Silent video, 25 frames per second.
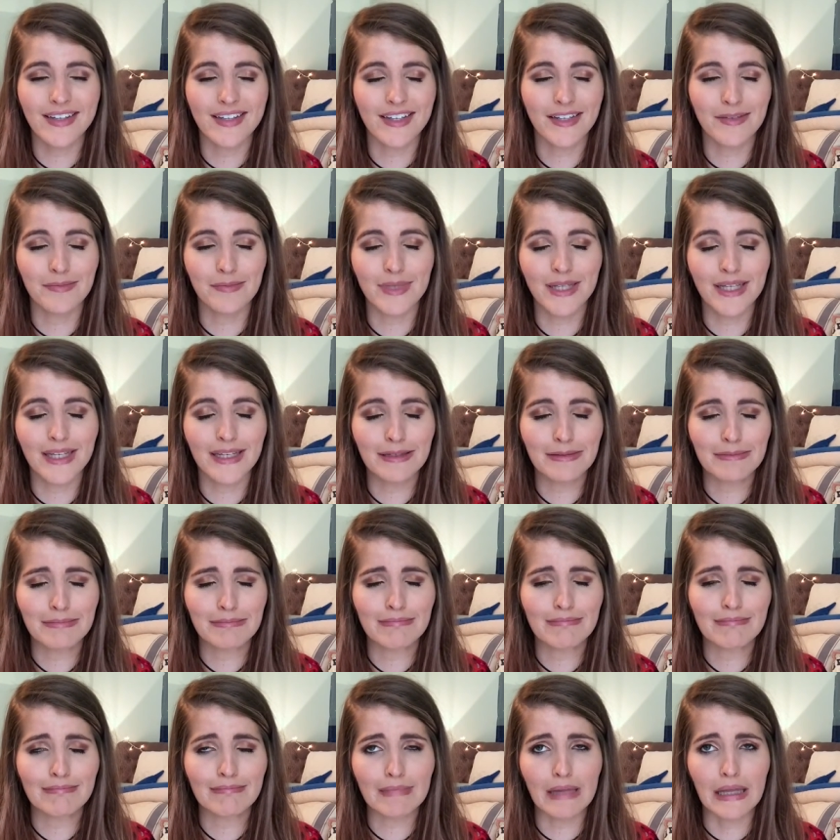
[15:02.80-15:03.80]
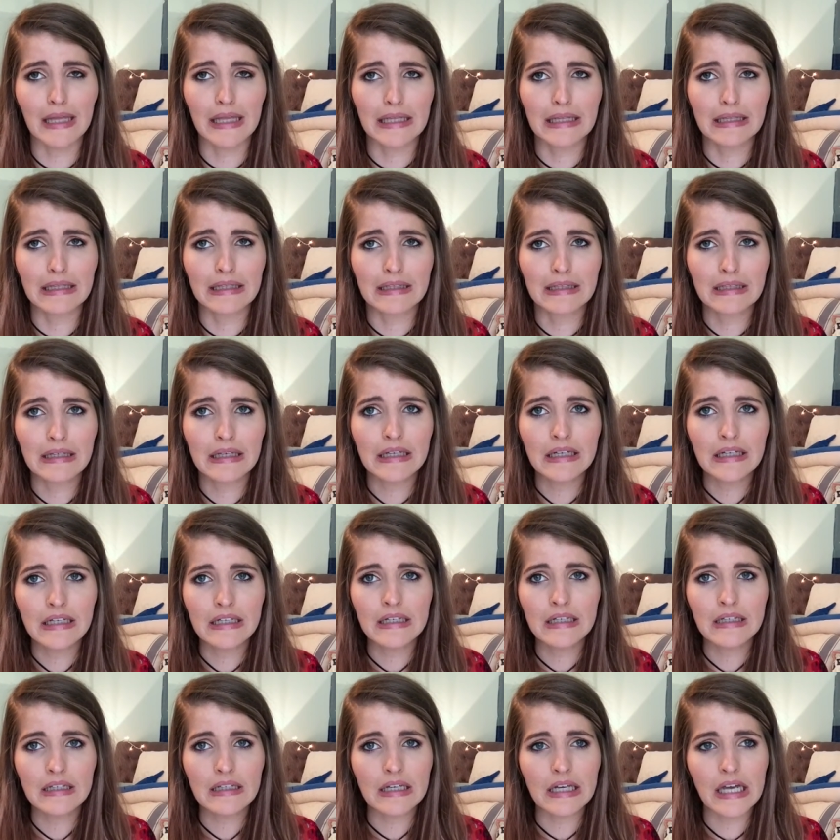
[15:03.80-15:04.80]
and I'm like, ugh,
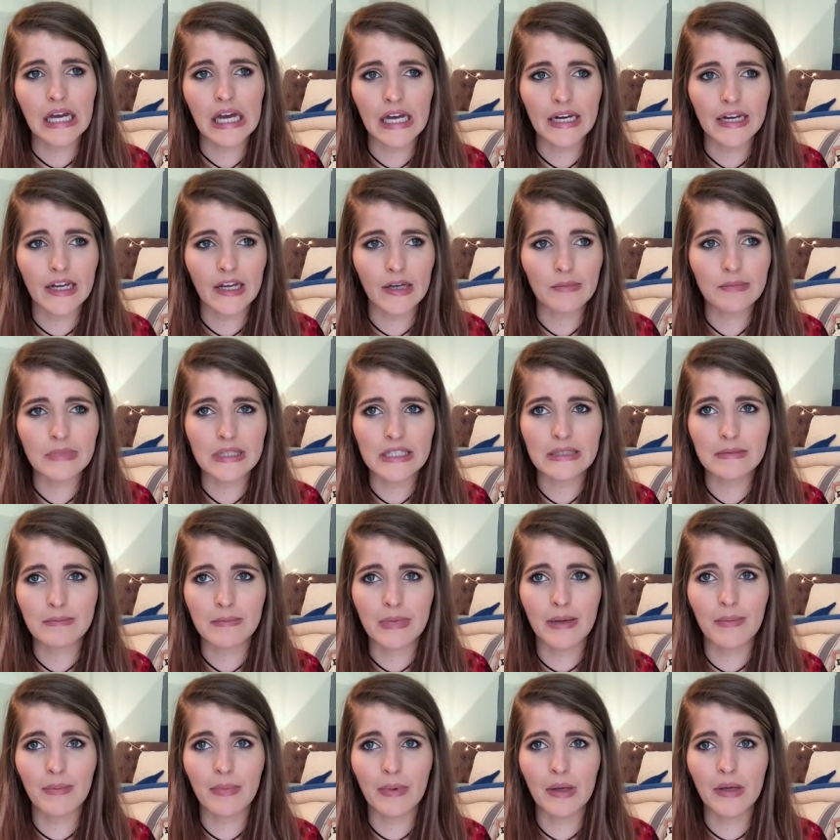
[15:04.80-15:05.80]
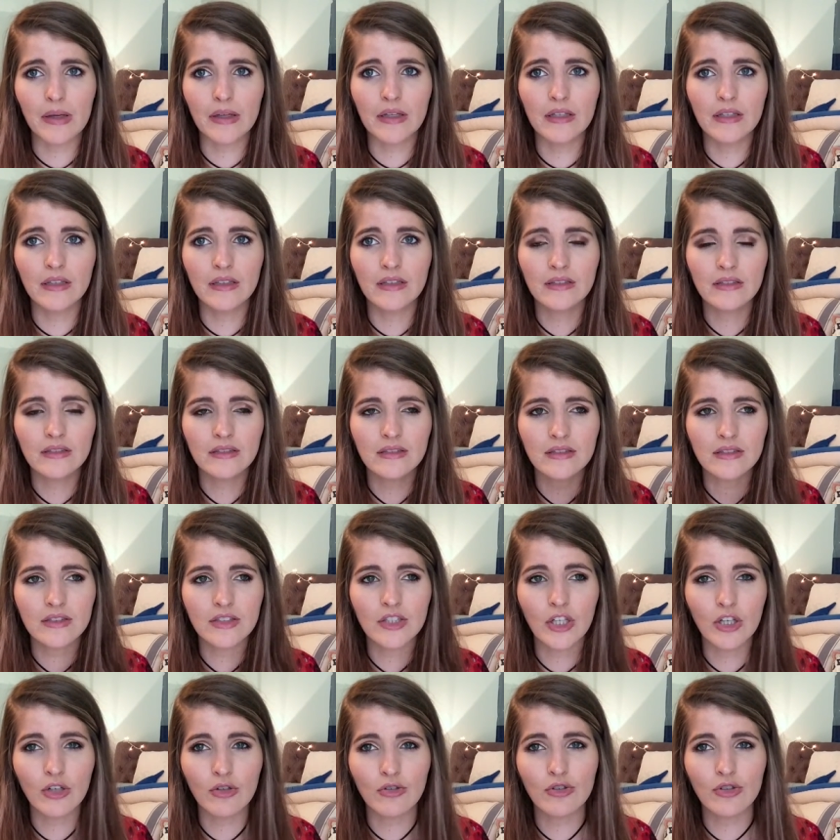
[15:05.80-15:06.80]
God help these people.
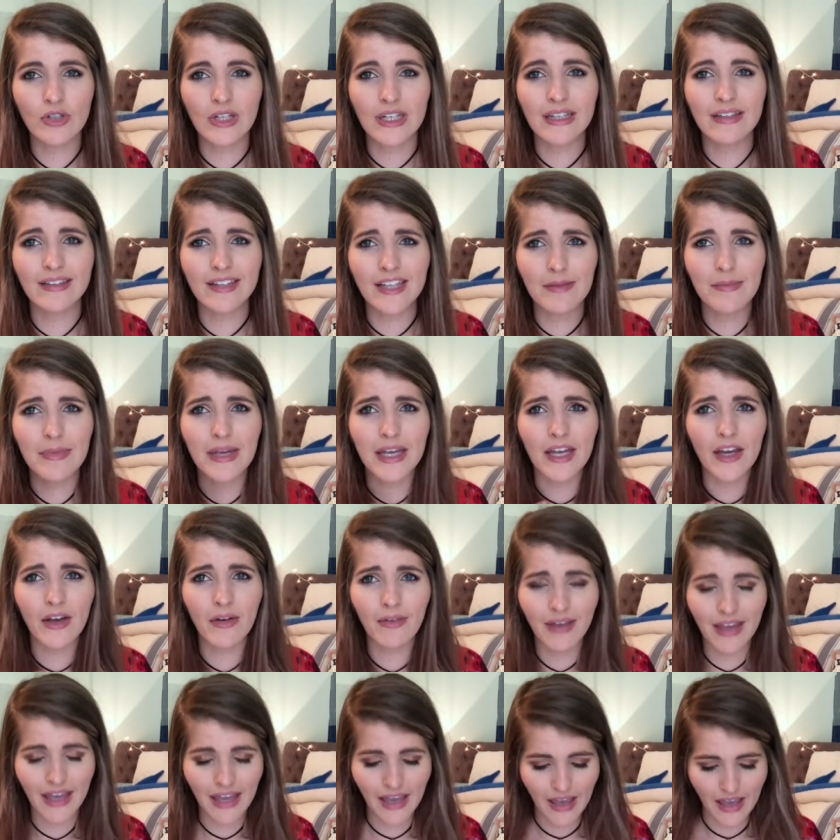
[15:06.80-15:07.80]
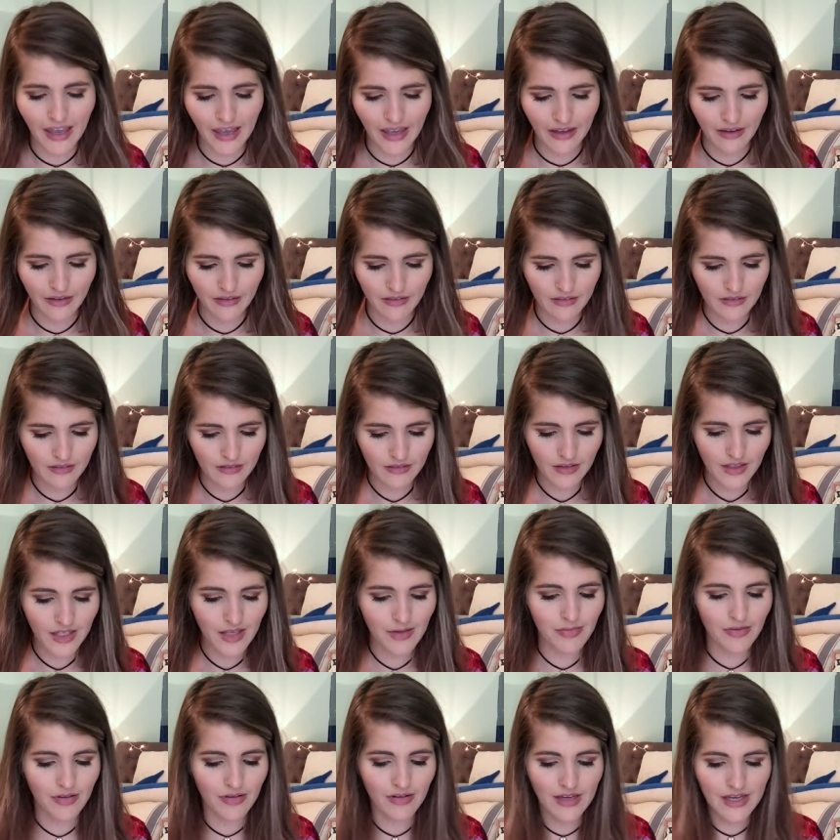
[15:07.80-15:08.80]
2-drink limit, okay?
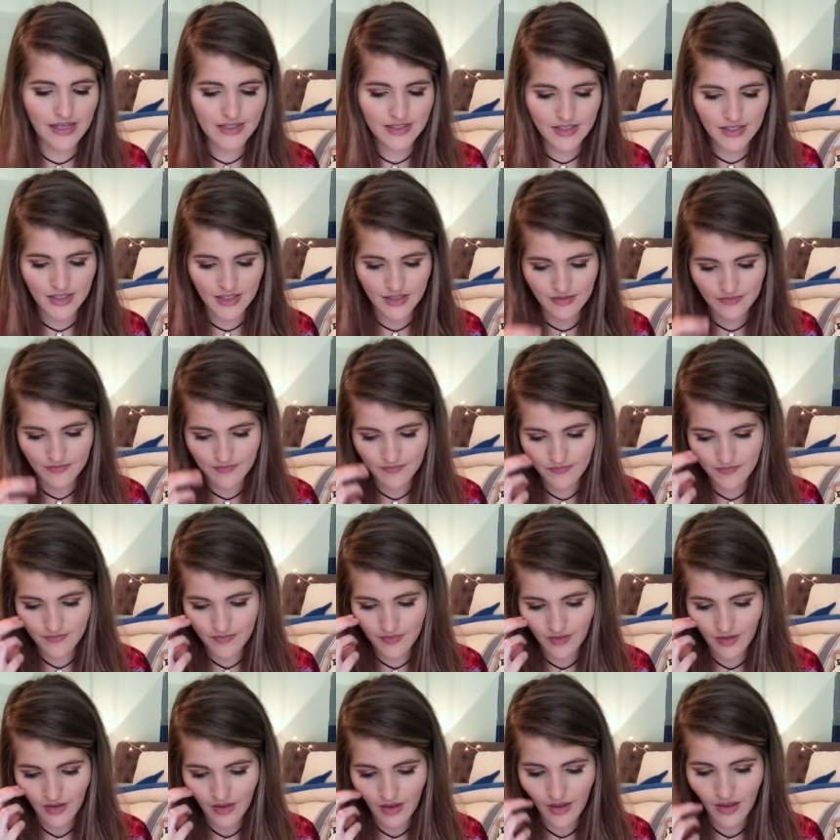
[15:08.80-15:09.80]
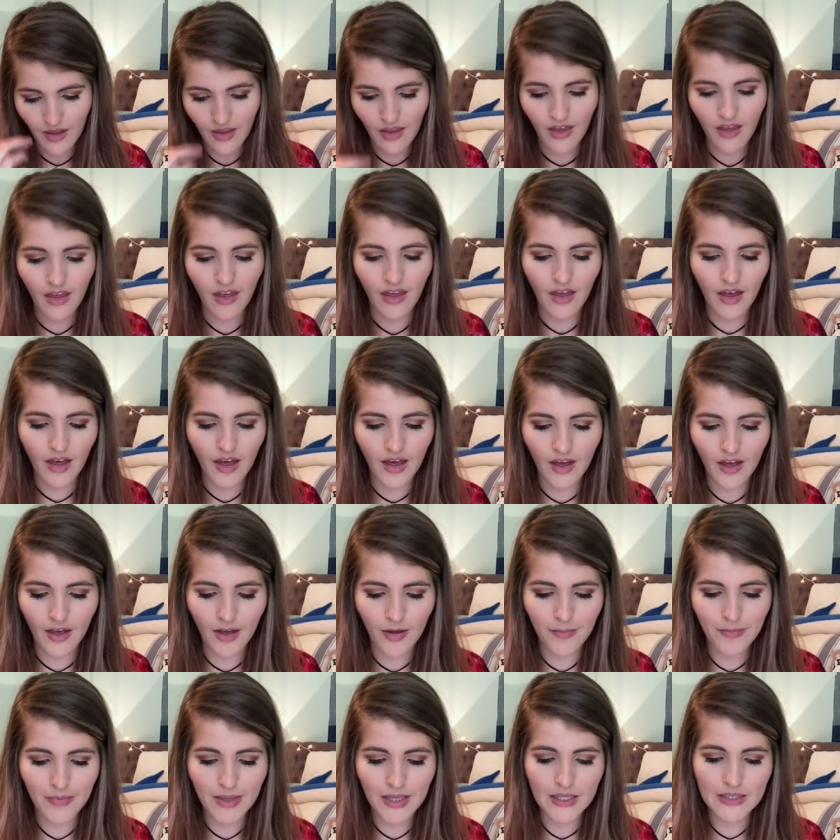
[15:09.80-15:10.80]
Keep it classy.
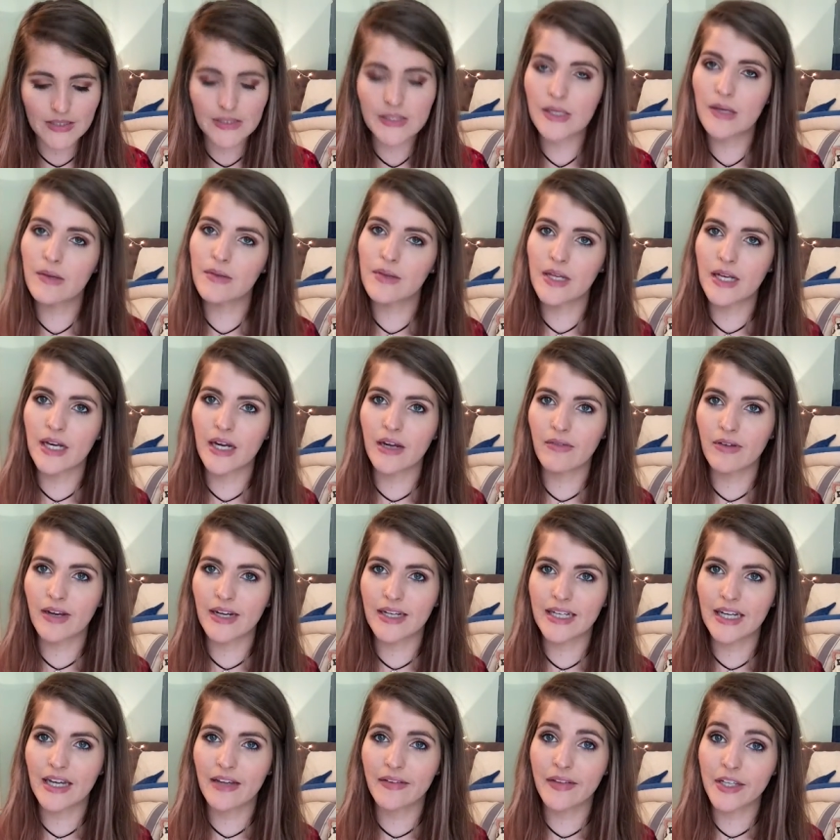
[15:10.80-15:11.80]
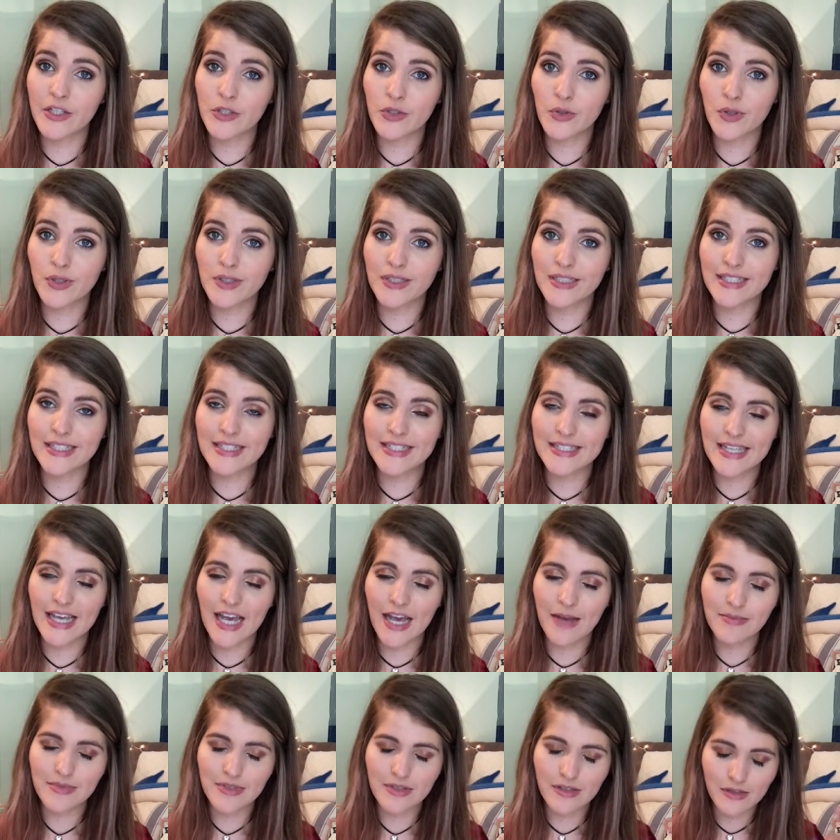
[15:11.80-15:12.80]
And so then I write down that Jordan is
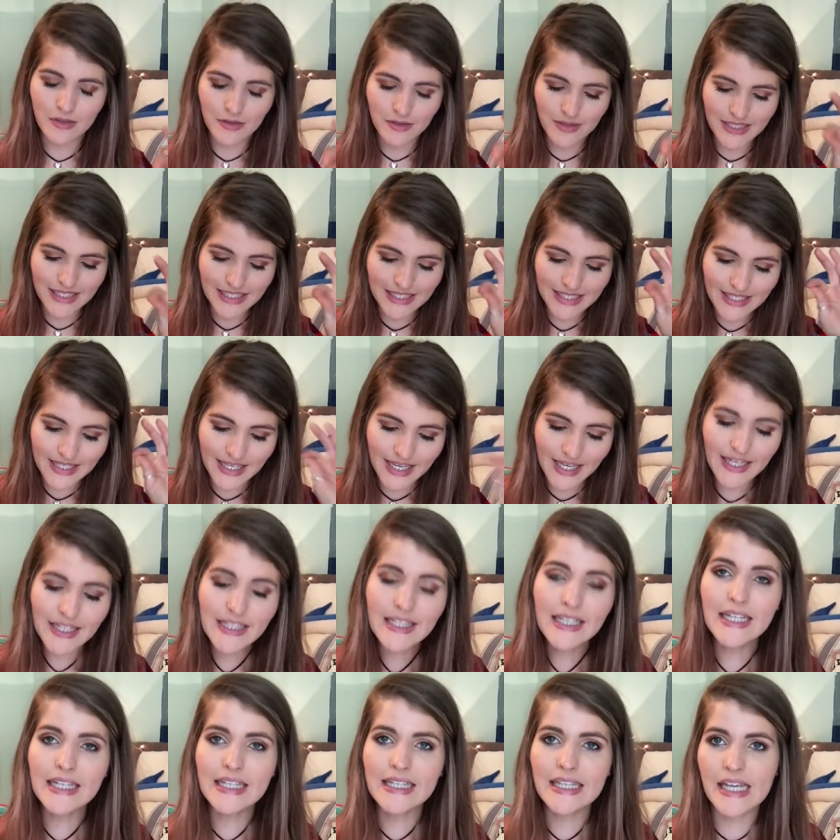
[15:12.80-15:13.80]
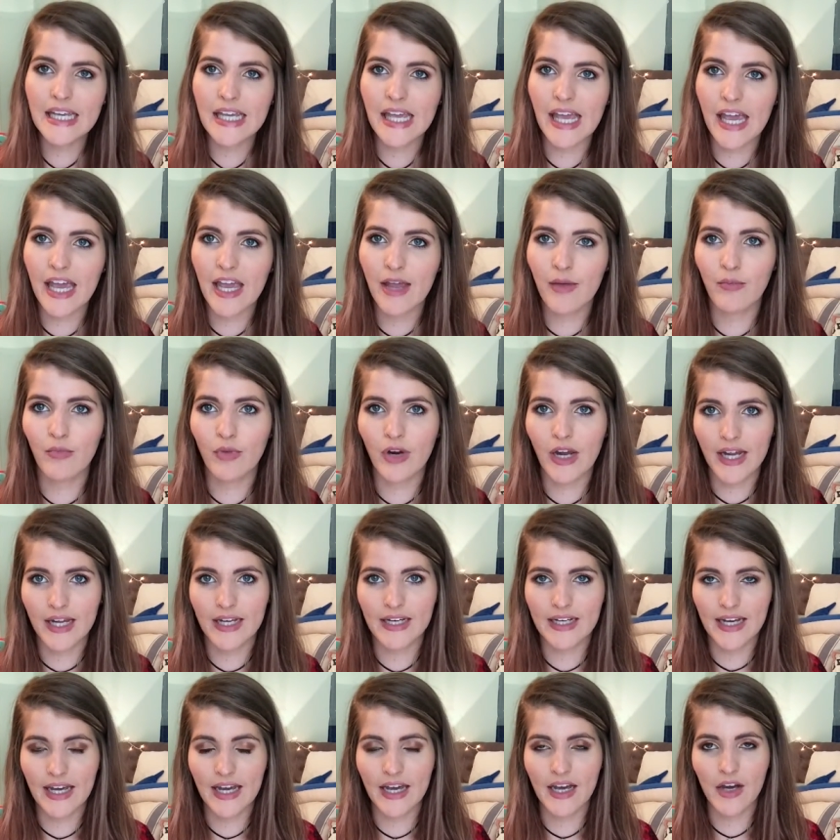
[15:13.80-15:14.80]
absolutely killing the game
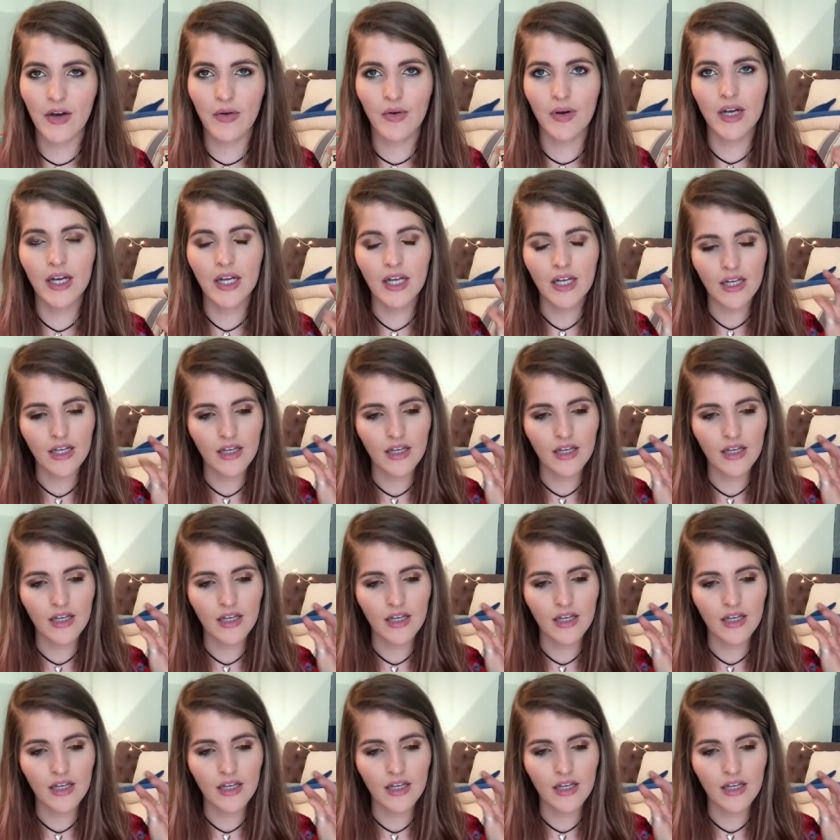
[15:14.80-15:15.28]
right now.